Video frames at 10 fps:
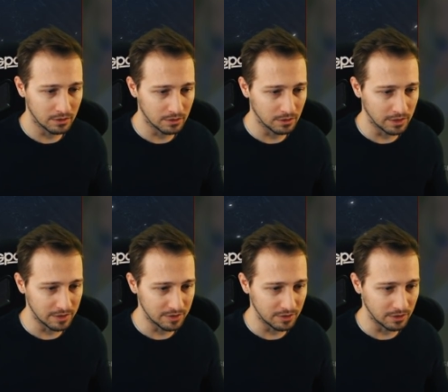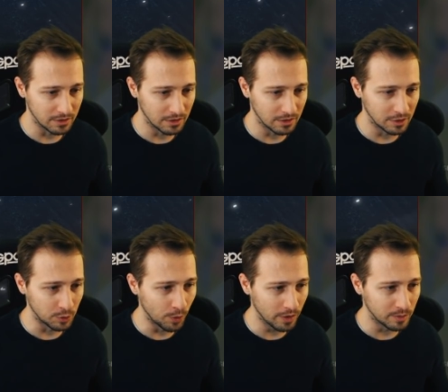let's see, in
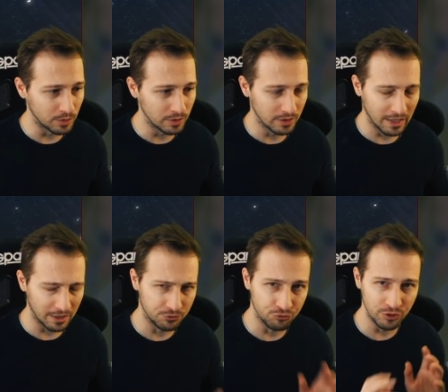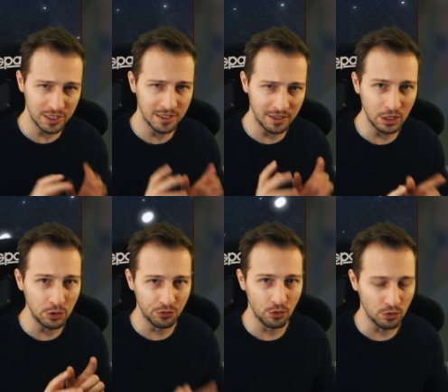quali mode I really need
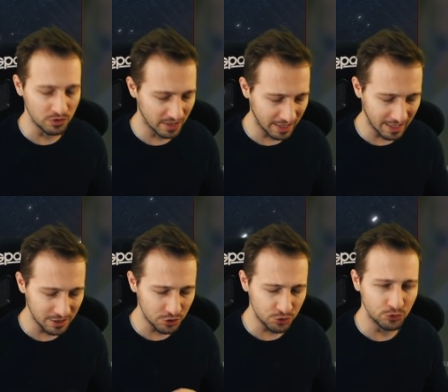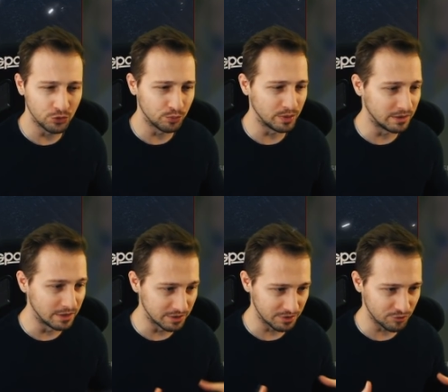to focus. I shouldn't be
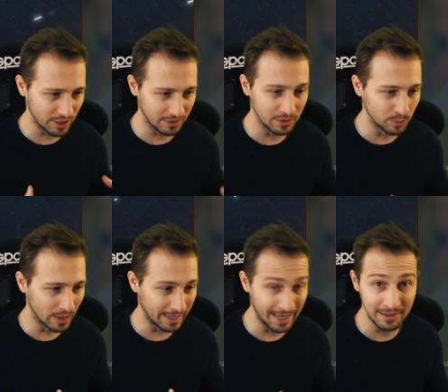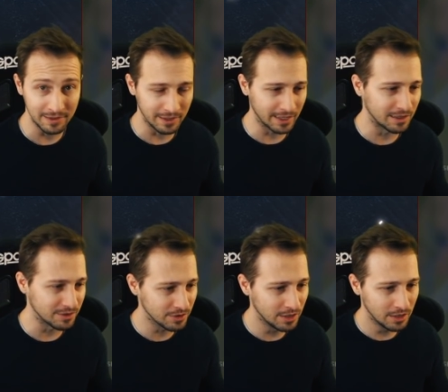distracted by anything
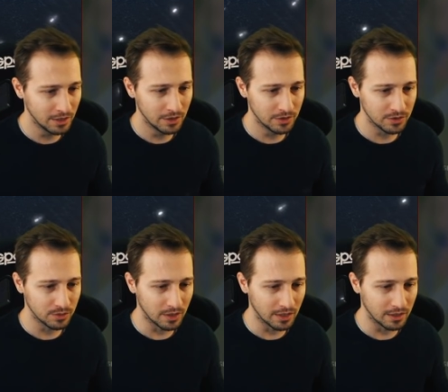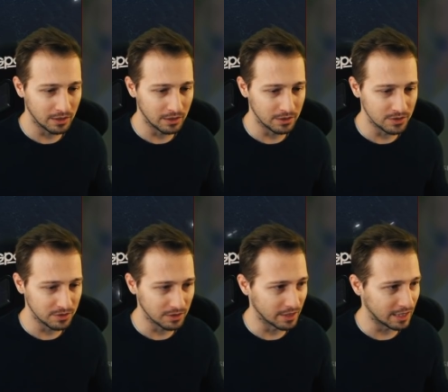else, so I
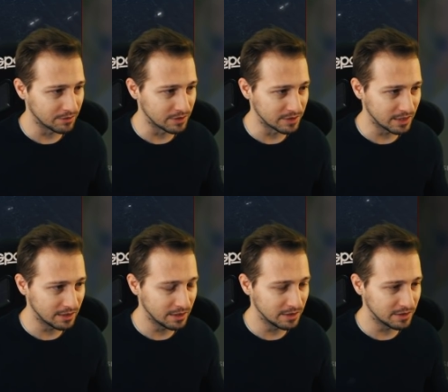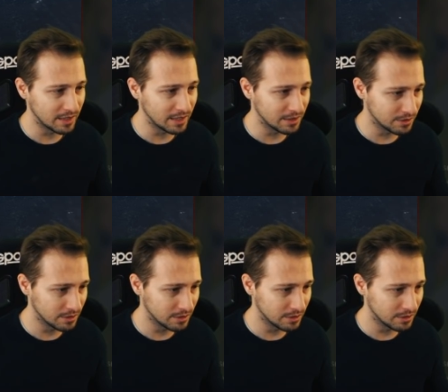just gonna have a standings there.